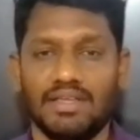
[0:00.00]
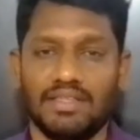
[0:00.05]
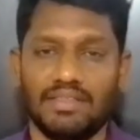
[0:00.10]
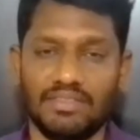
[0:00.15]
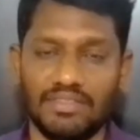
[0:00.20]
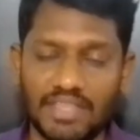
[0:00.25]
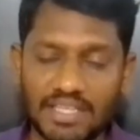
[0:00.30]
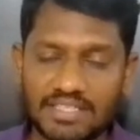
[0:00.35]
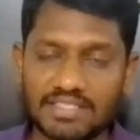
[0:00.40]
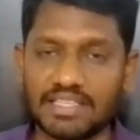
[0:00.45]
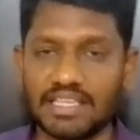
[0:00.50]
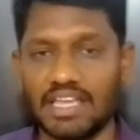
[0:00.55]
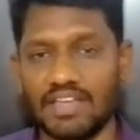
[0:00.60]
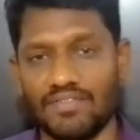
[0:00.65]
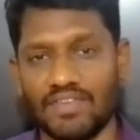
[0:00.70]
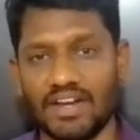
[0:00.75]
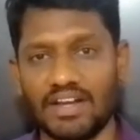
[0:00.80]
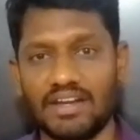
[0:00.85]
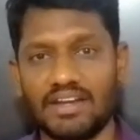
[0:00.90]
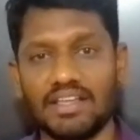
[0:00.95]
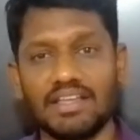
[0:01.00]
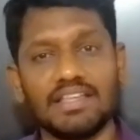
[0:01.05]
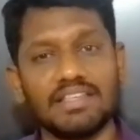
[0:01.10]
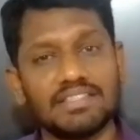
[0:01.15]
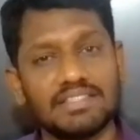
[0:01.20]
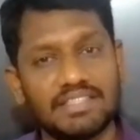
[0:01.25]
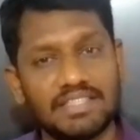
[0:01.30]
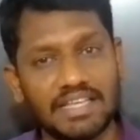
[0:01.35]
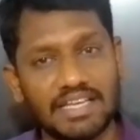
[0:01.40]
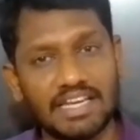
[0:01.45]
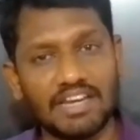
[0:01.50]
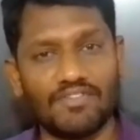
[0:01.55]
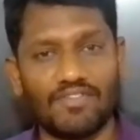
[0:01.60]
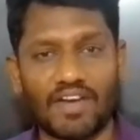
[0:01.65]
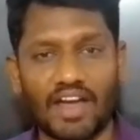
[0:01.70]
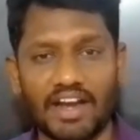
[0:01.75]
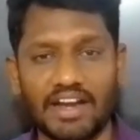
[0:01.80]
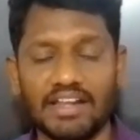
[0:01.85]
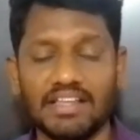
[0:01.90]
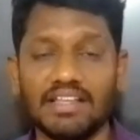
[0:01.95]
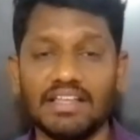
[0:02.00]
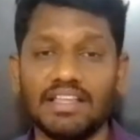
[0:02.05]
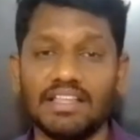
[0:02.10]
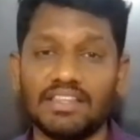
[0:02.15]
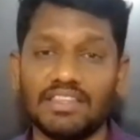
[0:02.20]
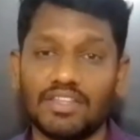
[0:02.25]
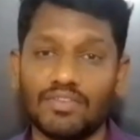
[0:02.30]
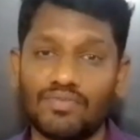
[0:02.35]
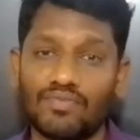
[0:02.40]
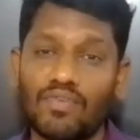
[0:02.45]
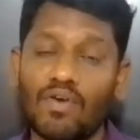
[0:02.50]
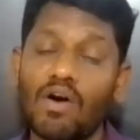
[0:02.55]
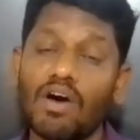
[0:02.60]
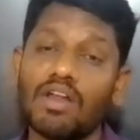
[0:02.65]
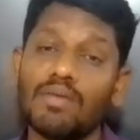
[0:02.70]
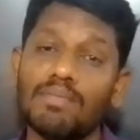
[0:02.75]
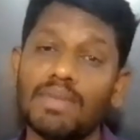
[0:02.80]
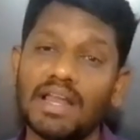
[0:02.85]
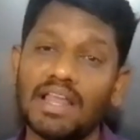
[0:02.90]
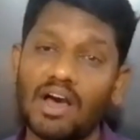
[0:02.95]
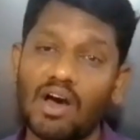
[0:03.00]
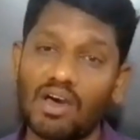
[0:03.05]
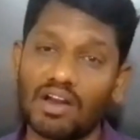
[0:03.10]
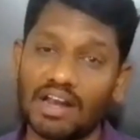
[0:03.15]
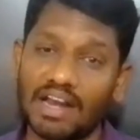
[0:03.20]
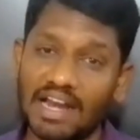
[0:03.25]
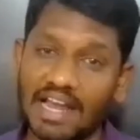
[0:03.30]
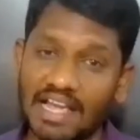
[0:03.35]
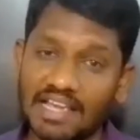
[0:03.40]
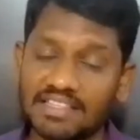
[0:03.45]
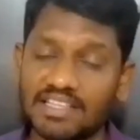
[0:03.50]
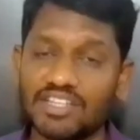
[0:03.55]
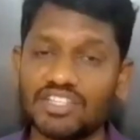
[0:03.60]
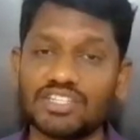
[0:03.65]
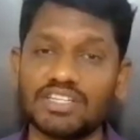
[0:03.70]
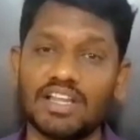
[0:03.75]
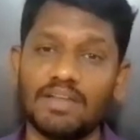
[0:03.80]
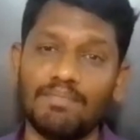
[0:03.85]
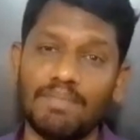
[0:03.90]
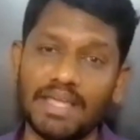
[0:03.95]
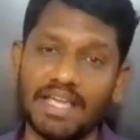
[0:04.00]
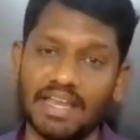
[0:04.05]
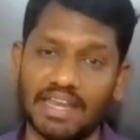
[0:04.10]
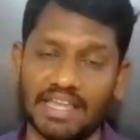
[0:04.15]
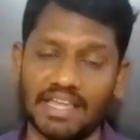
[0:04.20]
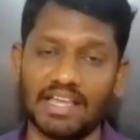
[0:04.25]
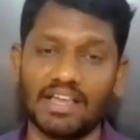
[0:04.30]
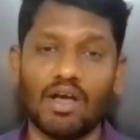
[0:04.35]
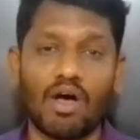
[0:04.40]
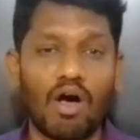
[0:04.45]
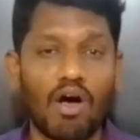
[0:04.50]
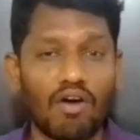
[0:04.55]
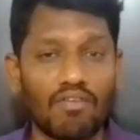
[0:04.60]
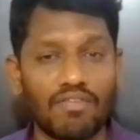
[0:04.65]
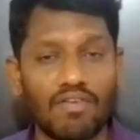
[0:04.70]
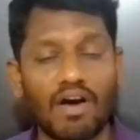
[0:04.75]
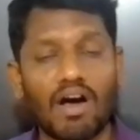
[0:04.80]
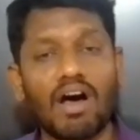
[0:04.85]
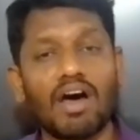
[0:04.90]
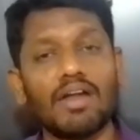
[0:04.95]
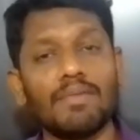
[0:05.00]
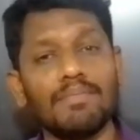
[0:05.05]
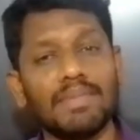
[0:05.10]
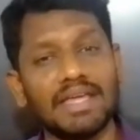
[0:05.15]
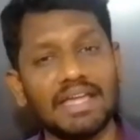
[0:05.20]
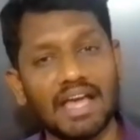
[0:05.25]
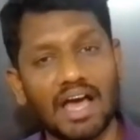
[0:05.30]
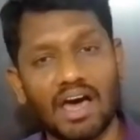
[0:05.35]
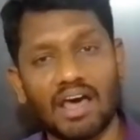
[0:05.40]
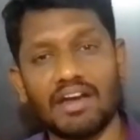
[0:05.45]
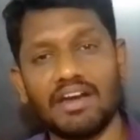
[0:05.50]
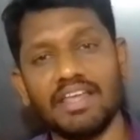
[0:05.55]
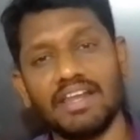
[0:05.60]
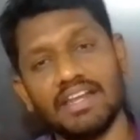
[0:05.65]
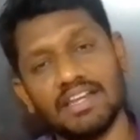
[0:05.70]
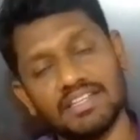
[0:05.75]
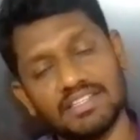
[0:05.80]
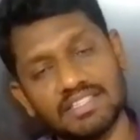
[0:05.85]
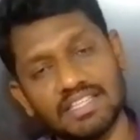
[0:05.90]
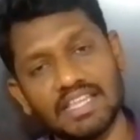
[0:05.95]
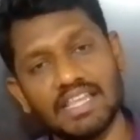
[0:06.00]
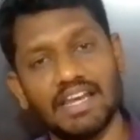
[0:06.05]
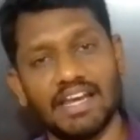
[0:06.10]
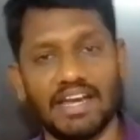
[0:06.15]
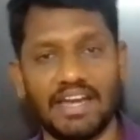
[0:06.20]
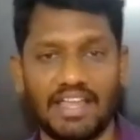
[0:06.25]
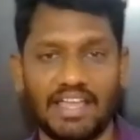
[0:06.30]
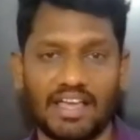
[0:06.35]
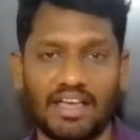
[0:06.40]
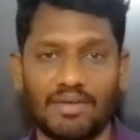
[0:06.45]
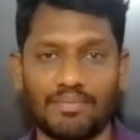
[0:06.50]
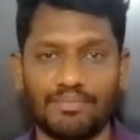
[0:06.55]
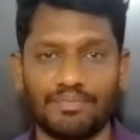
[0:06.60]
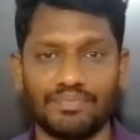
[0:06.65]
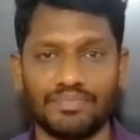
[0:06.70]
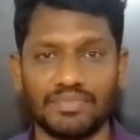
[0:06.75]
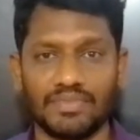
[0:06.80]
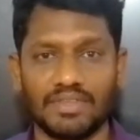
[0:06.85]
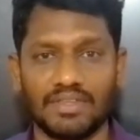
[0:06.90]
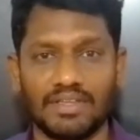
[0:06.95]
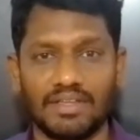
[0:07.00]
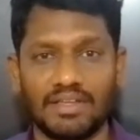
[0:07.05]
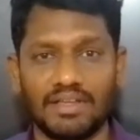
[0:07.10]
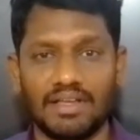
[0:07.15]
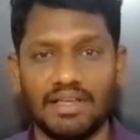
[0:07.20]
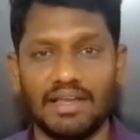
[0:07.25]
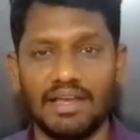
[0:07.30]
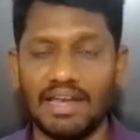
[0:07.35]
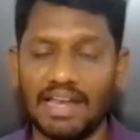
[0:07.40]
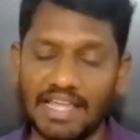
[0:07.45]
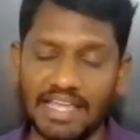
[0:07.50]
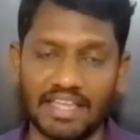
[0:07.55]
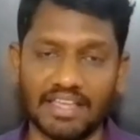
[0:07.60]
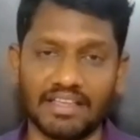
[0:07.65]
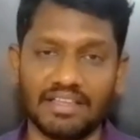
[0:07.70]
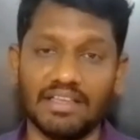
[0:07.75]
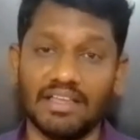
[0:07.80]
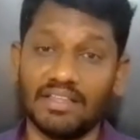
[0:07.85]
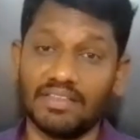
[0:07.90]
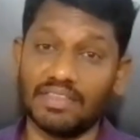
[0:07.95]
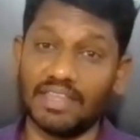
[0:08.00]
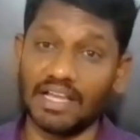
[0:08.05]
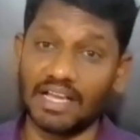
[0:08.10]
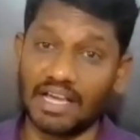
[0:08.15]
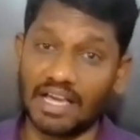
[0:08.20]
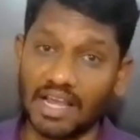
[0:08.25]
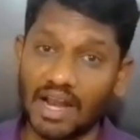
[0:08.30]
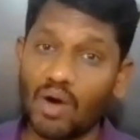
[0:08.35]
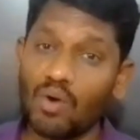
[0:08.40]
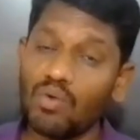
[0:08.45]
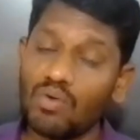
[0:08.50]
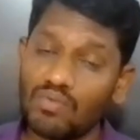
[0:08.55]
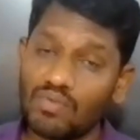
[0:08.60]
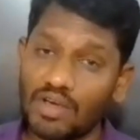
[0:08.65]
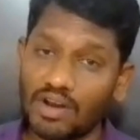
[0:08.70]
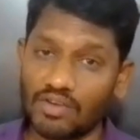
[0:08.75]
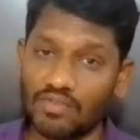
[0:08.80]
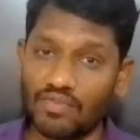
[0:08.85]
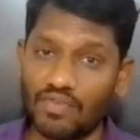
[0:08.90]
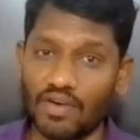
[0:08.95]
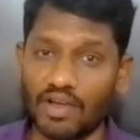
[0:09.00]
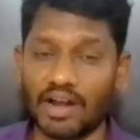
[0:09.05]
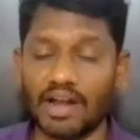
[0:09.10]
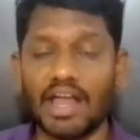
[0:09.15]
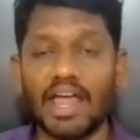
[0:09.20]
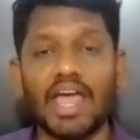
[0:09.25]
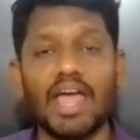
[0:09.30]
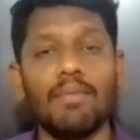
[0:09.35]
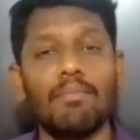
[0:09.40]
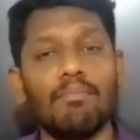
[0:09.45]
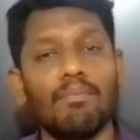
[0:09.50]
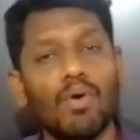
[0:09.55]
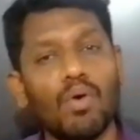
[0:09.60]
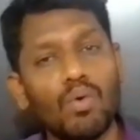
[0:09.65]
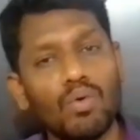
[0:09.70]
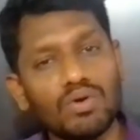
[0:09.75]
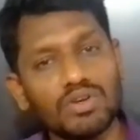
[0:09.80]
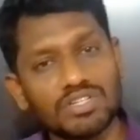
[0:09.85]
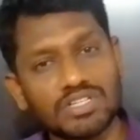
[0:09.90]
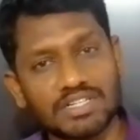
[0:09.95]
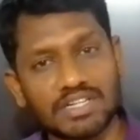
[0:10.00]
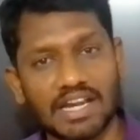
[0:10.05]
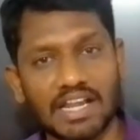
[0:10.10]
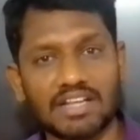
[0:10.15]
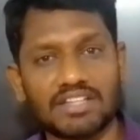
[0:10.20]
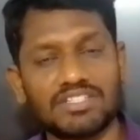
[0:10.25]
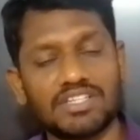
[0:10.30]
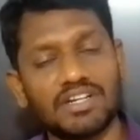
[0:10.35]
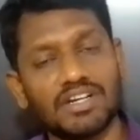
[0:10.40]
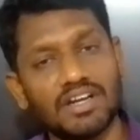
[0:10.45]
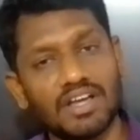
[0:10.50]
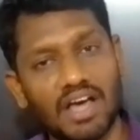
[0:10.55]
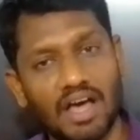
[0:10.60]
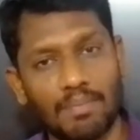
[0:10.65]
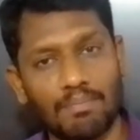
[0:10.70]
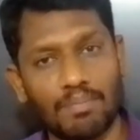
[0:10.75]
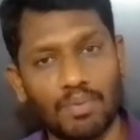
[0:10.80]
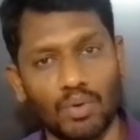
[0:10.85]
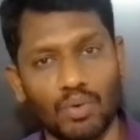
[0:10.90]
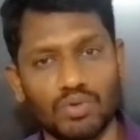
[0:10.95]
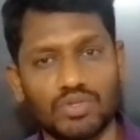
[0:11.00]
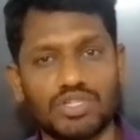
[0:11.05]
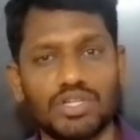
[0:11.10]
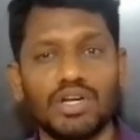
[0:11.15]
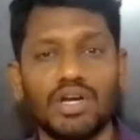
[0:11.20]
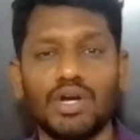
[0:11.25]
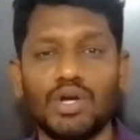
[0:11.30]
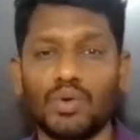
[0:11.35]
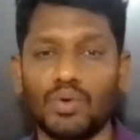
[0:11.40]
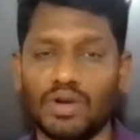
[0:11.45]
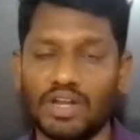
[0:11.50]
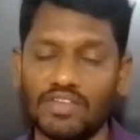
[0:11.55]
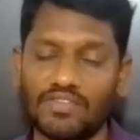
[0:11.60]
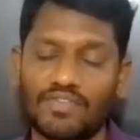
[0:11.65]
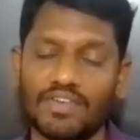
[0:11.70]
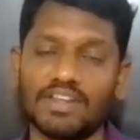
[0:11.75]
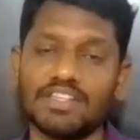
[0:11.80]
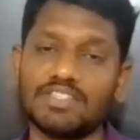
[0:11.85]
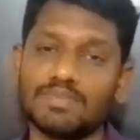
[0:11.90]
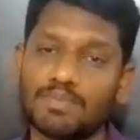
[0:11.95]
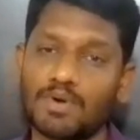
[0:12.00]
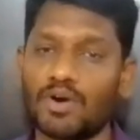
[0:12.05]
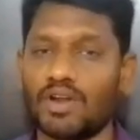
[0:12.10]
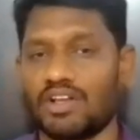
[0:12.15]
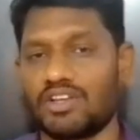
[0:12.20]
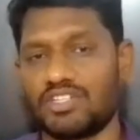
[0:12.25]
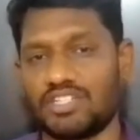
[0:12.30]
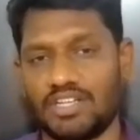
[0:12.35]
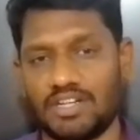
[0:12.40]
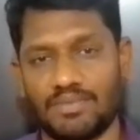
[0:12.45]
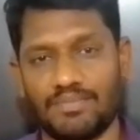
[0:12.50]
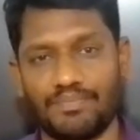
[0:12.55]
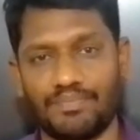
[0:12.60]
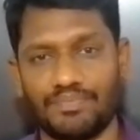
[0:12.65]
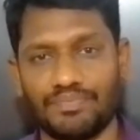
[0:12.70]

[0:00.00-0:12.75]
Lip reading: This event signified the formal organizational beginning of Army Ordnance in India, laying the groundwork for a more structured approach to defense production.